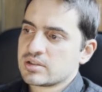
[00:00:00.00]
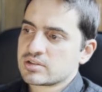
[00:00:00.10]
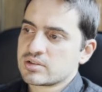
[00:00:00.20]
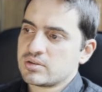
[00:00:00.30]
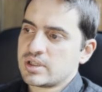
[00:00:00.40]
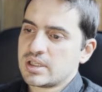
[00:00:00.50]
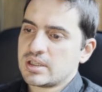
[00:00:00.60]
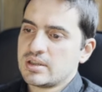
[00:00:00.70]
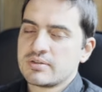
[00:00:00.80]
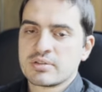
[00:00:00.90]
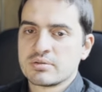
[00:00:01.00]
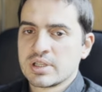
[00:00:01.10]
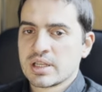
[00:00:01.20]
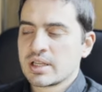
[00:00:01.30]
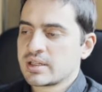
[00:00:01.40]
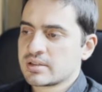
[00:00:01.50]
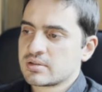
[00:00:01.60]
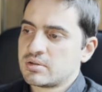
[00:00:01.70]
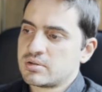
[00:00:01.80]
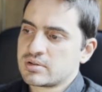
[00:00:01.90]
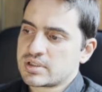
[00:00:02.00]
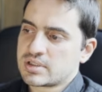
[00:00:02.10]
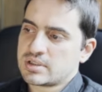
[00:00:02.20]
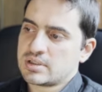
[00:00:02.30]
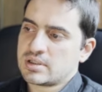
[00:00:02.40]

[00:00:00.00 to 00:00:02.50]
So if you really like the course,